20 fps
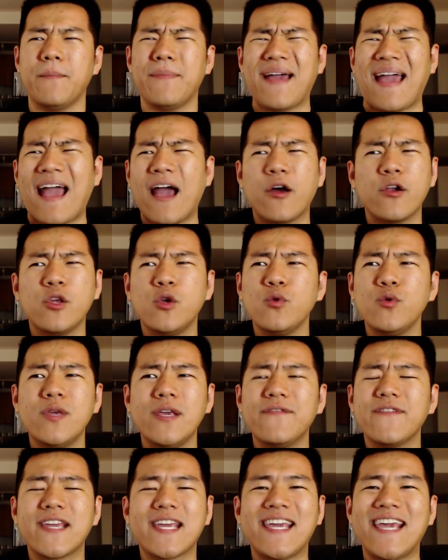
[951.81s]
But how do you
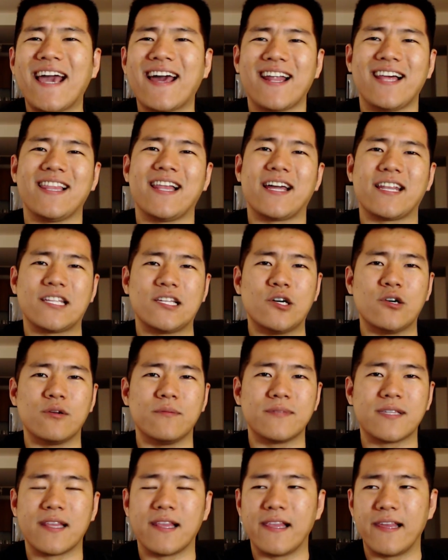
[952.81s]
even get a lot of
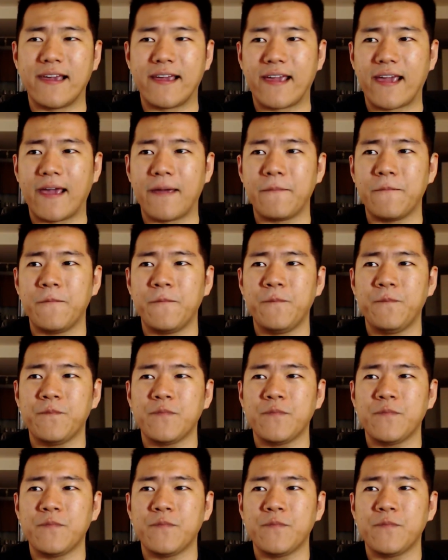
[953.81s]
totems in the late game?